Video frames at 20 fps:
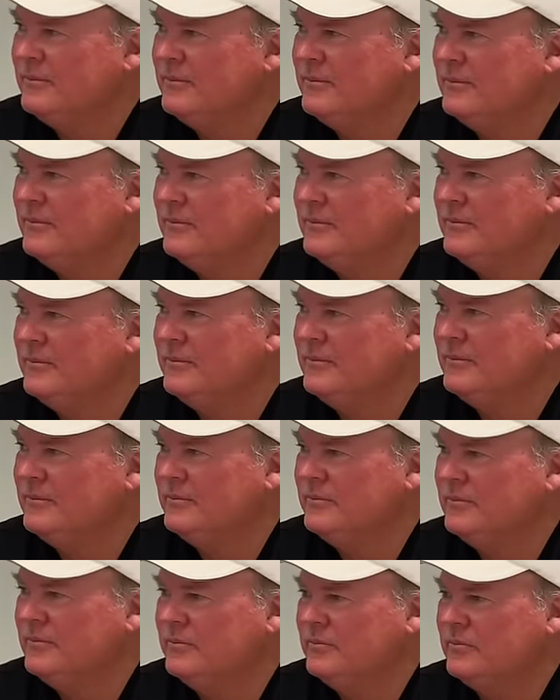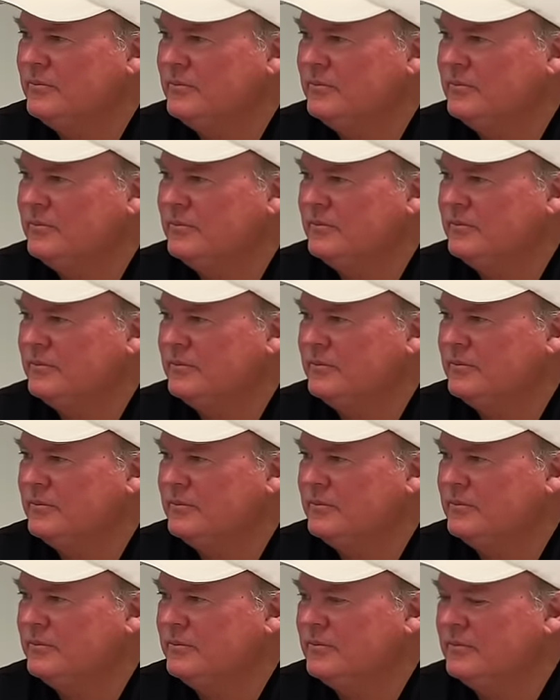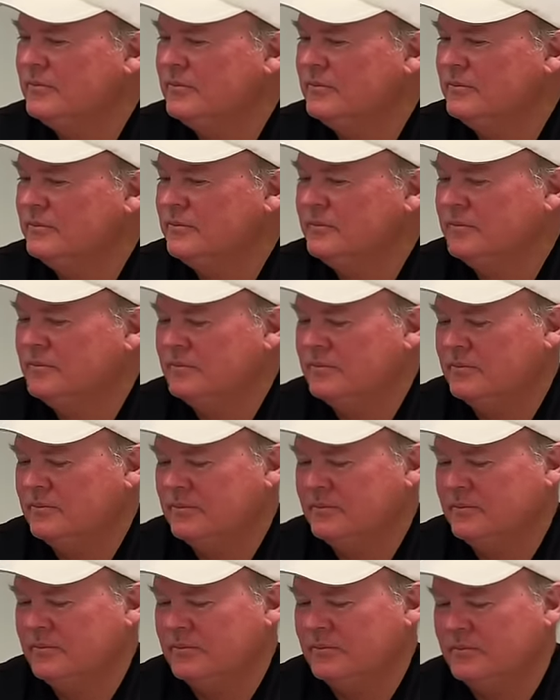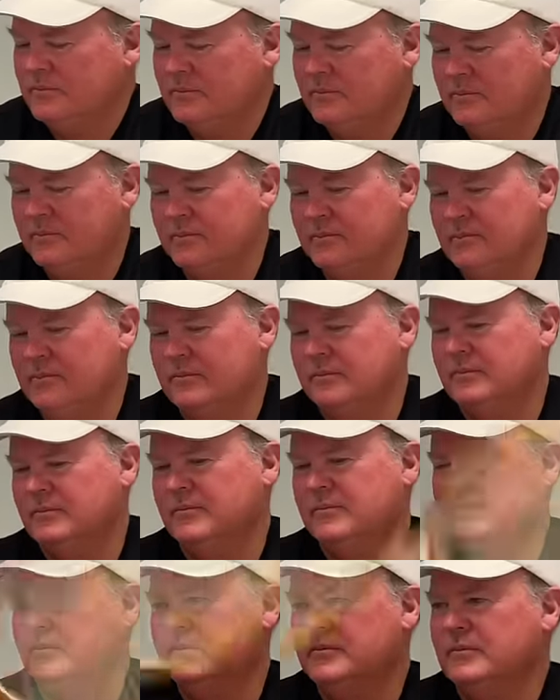The person shown says nothing.